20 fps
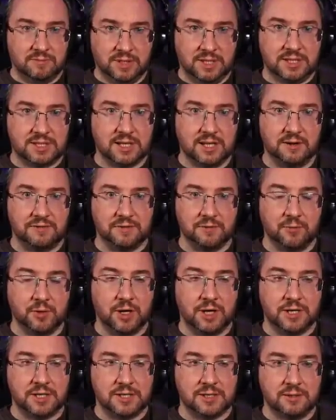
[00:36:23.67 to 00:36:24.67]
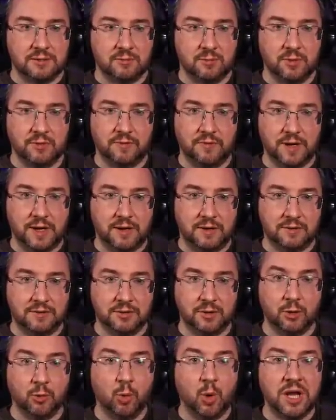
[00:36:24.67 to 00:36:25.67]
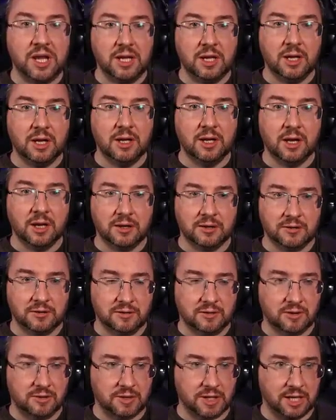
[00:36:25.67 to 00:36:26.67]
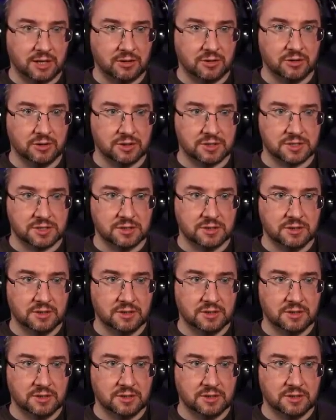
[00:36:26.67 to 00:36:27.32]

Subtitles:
So left and right. We found the wing. Okay, good.